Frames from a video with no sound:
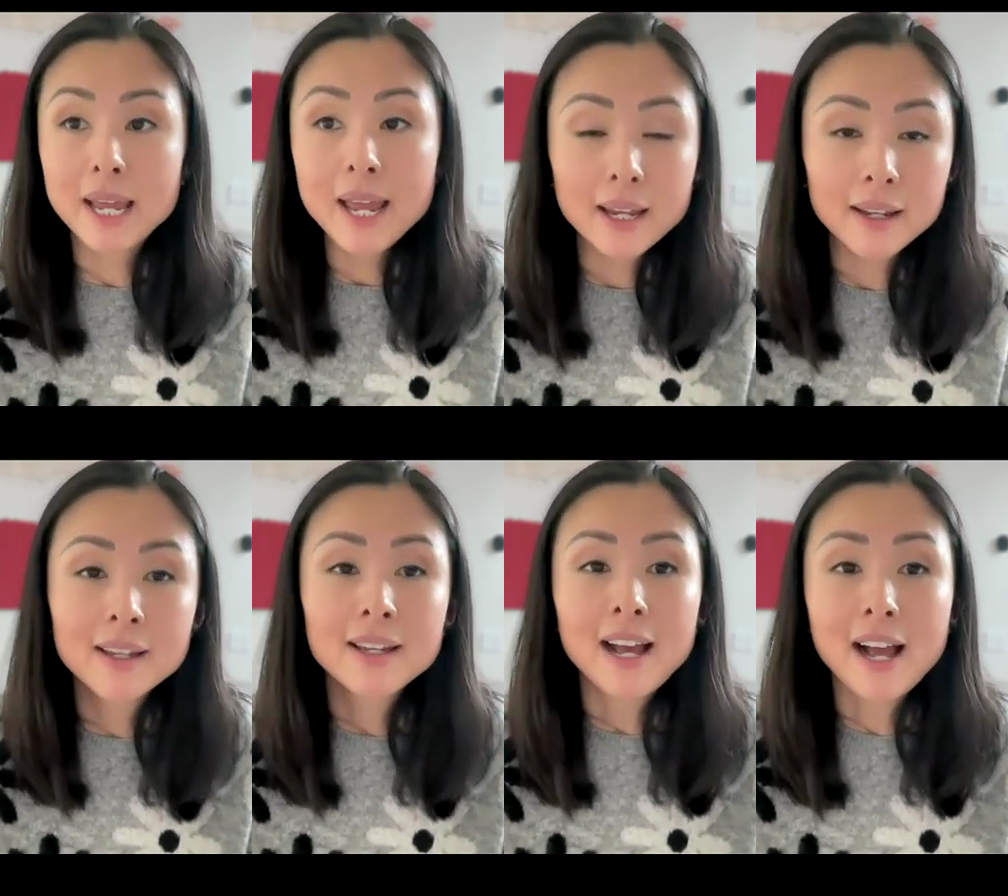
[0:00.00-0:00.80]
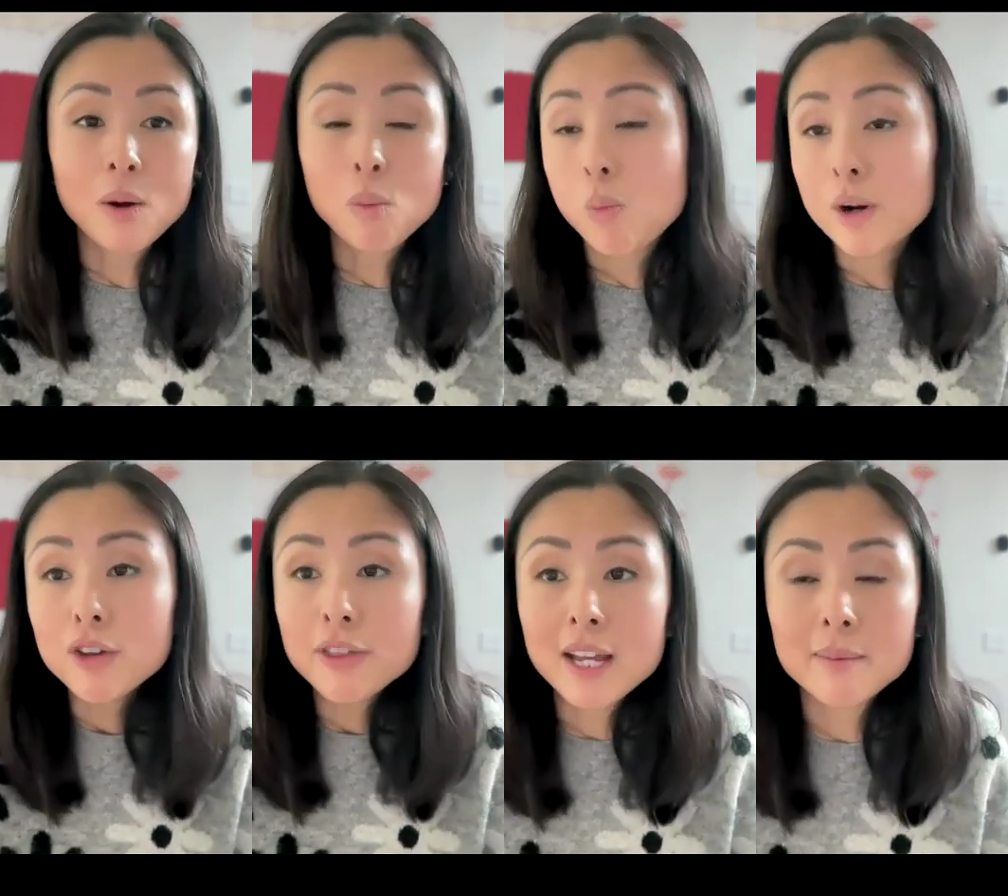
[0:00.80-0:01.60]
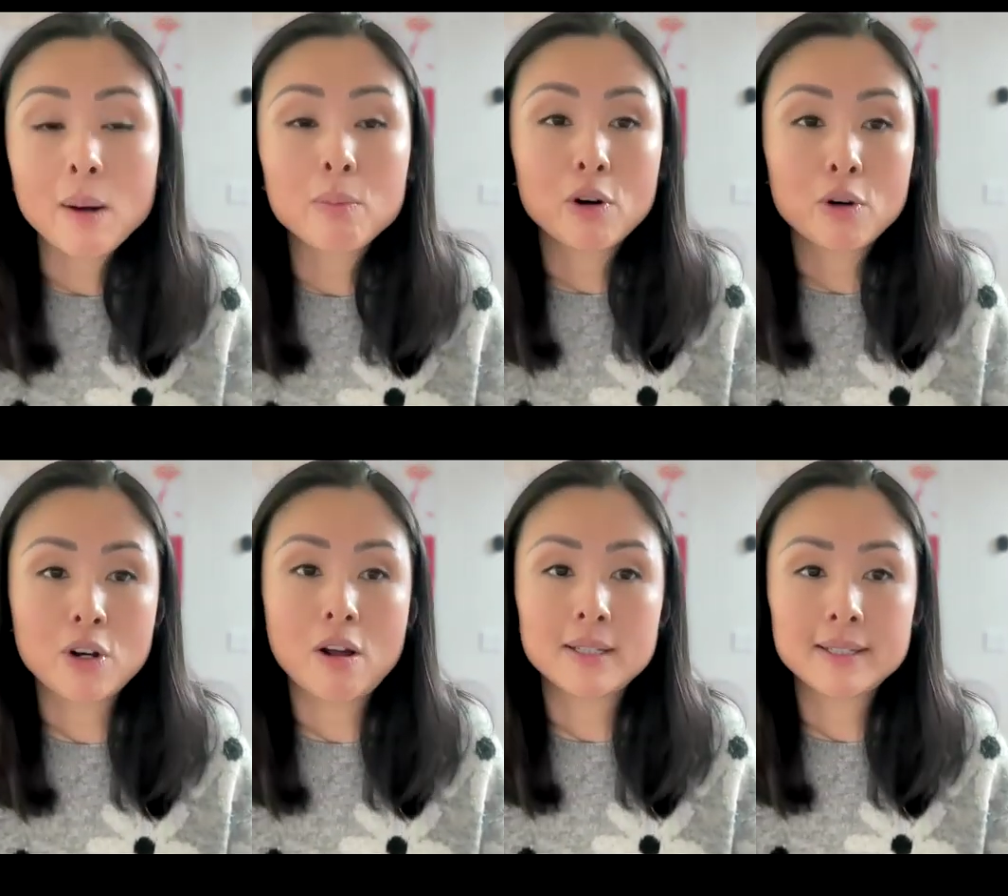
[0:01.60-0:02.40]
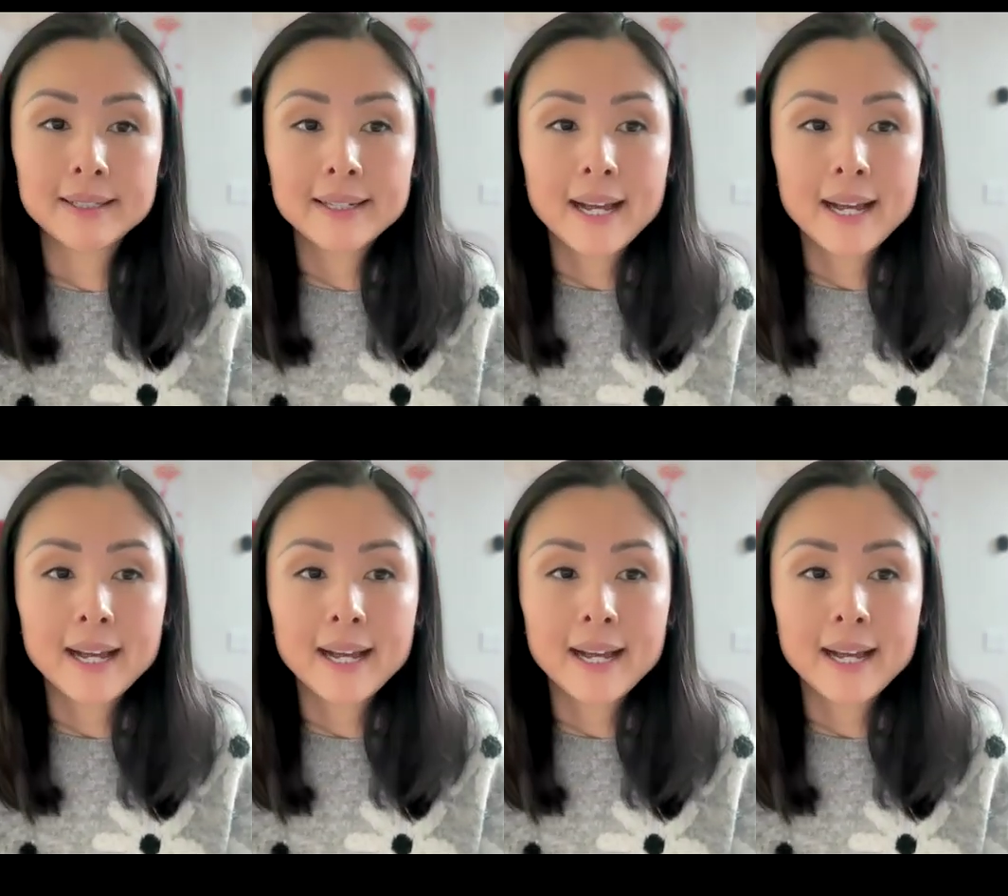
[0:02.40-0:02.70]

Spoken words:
hey, what do you think about protons?